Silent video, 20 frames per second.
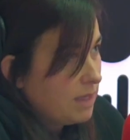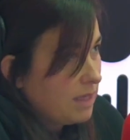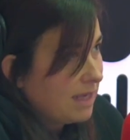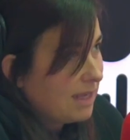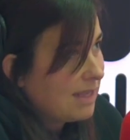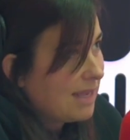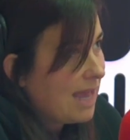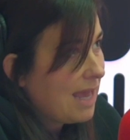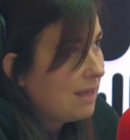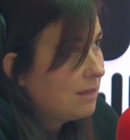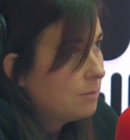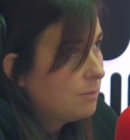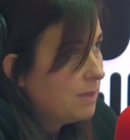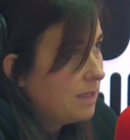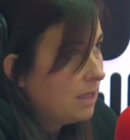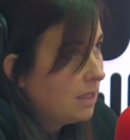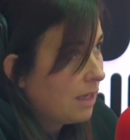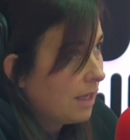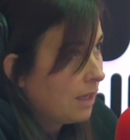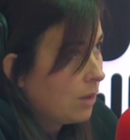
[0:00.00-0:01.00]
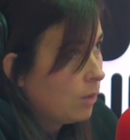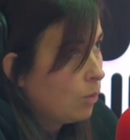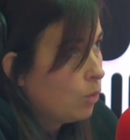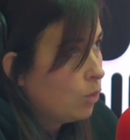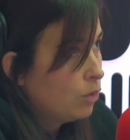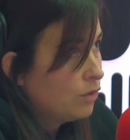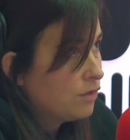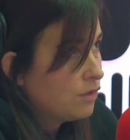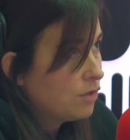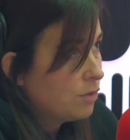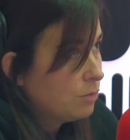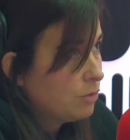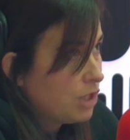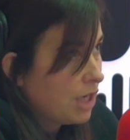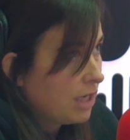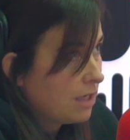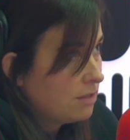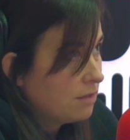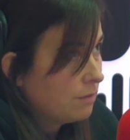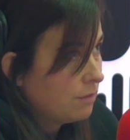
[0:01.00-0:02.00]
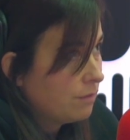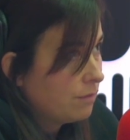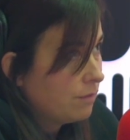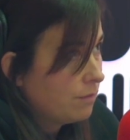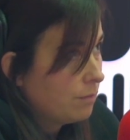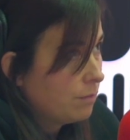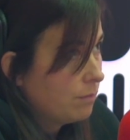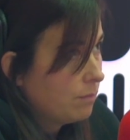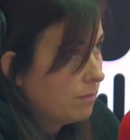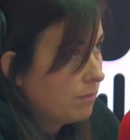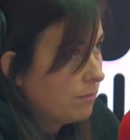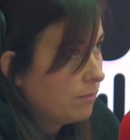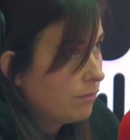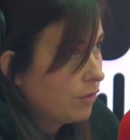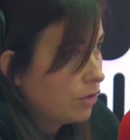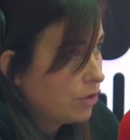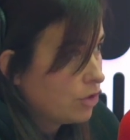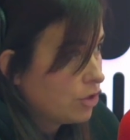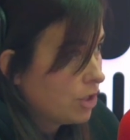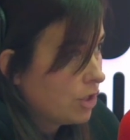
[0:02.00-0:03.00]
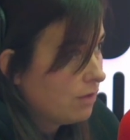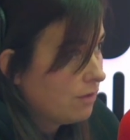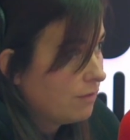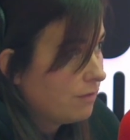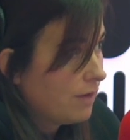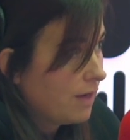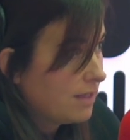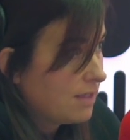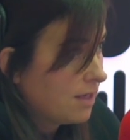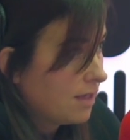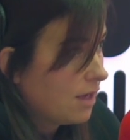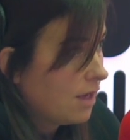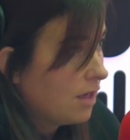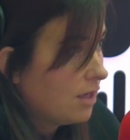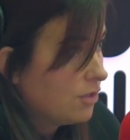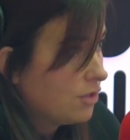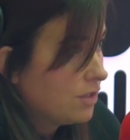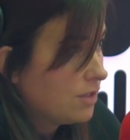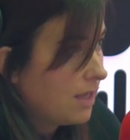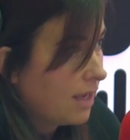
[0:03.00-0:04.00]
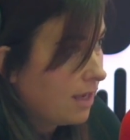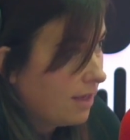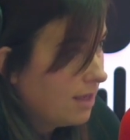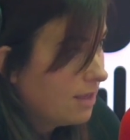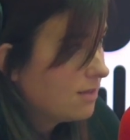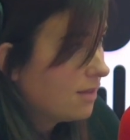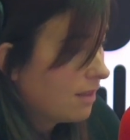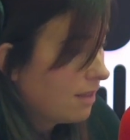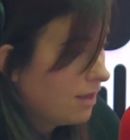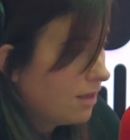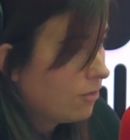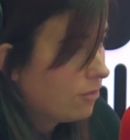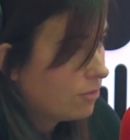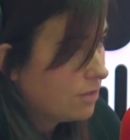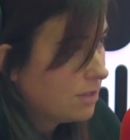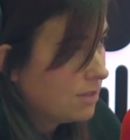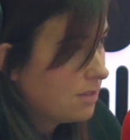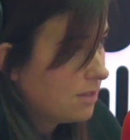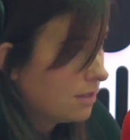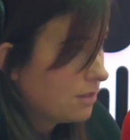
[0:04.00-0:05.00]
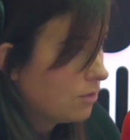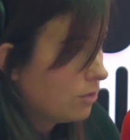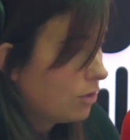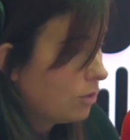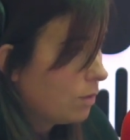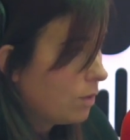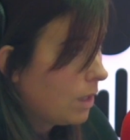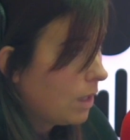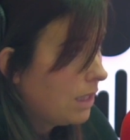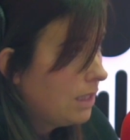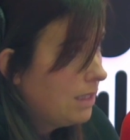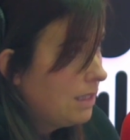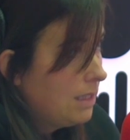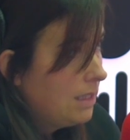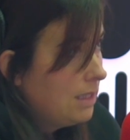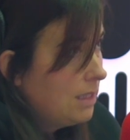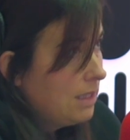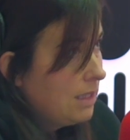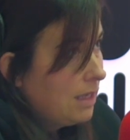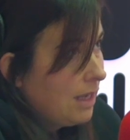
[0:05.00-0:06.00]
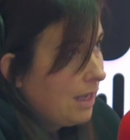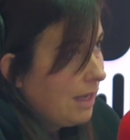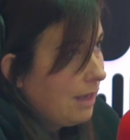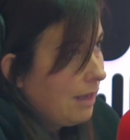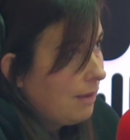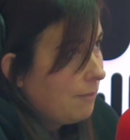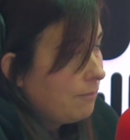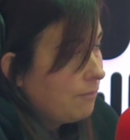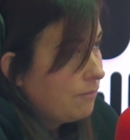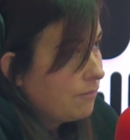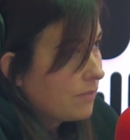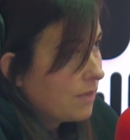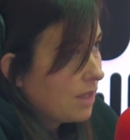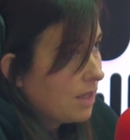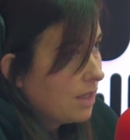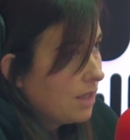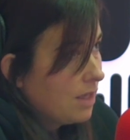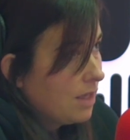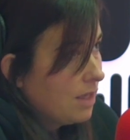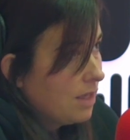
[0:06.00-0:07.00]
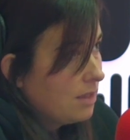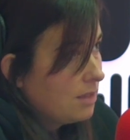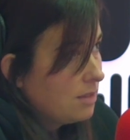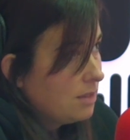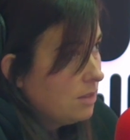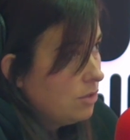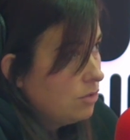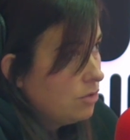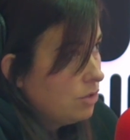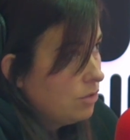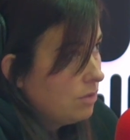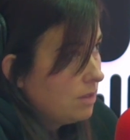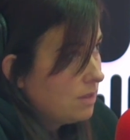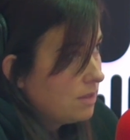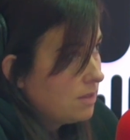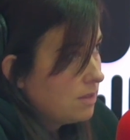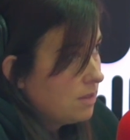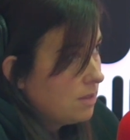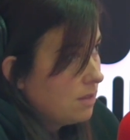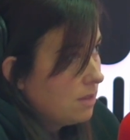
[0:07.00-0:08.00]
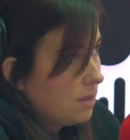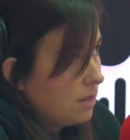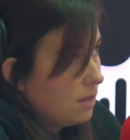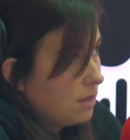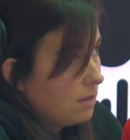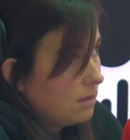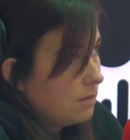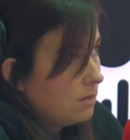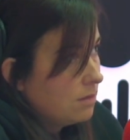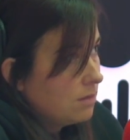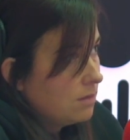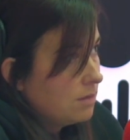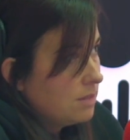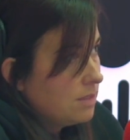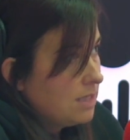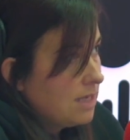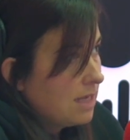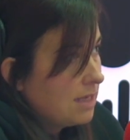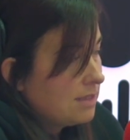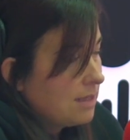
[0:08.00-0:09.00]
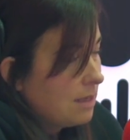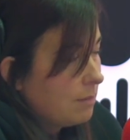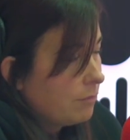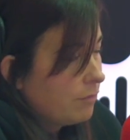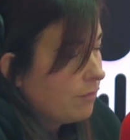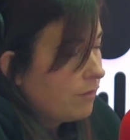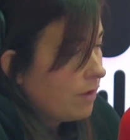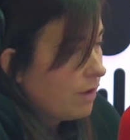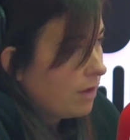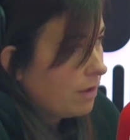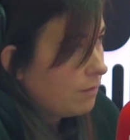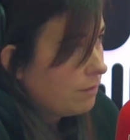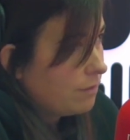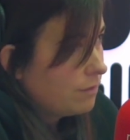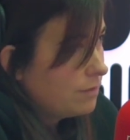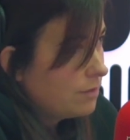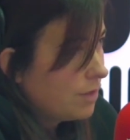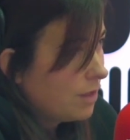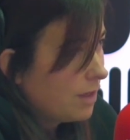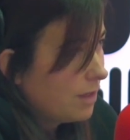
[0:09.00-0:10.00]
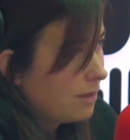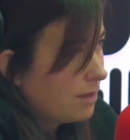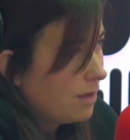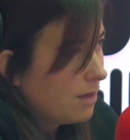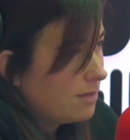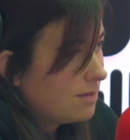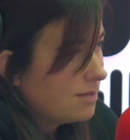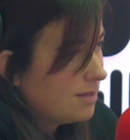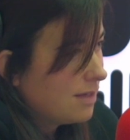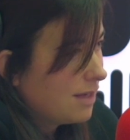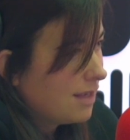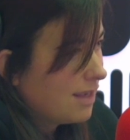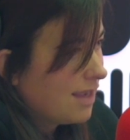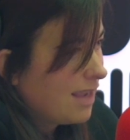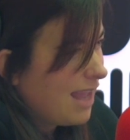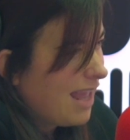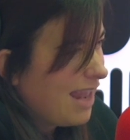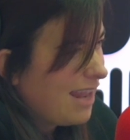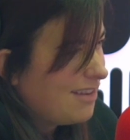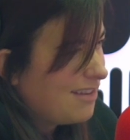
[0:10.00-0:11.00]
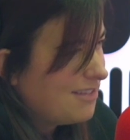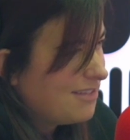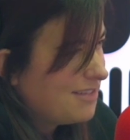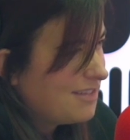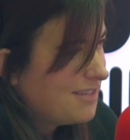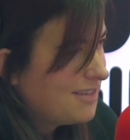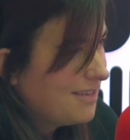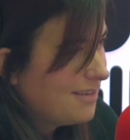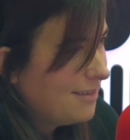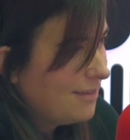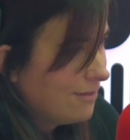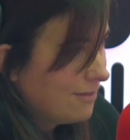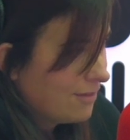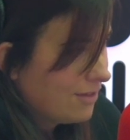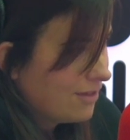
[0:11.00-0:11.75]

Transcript: be. It can't be like one subjective version of a psychologist saying, yes, I think you're autistic, so you are. It's, you do this, the DSM-5 diagnostic and your